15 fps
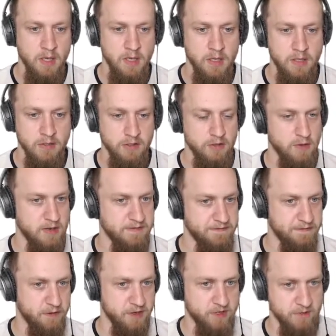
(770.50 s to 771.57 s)
So our
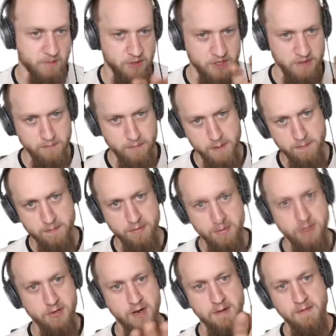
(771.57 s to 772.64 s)
first version will
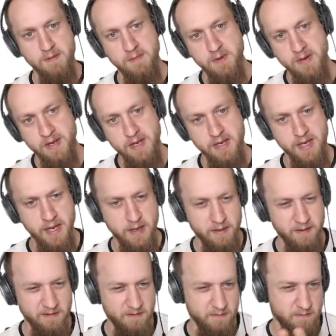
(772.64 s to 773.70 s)
probably
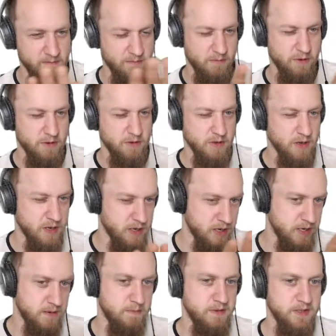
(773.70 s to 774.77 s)
look a
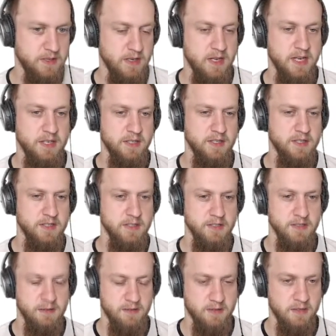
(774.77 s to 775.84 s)
little bit like
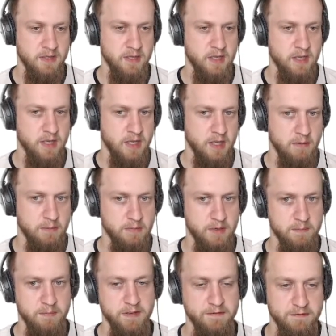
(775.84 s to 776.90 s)
this, but
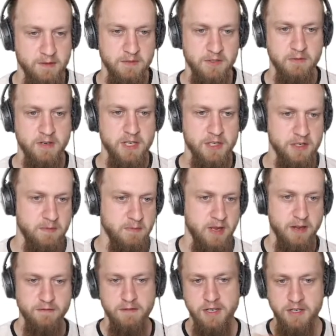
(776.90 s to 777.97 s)
built from scratch and
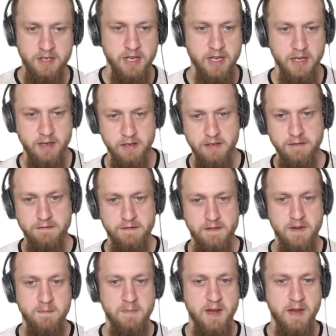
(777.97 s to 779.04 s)
maybe take
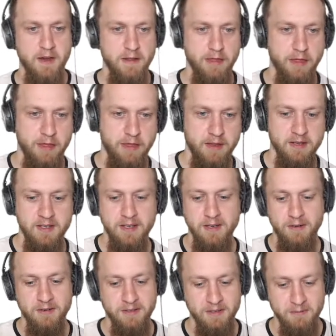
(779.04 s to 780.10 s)
different paths
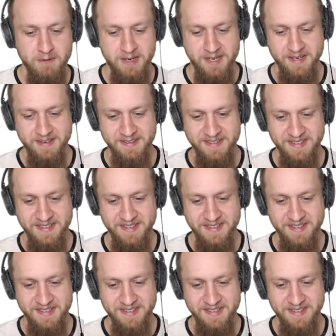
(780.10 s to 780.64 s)
along the way.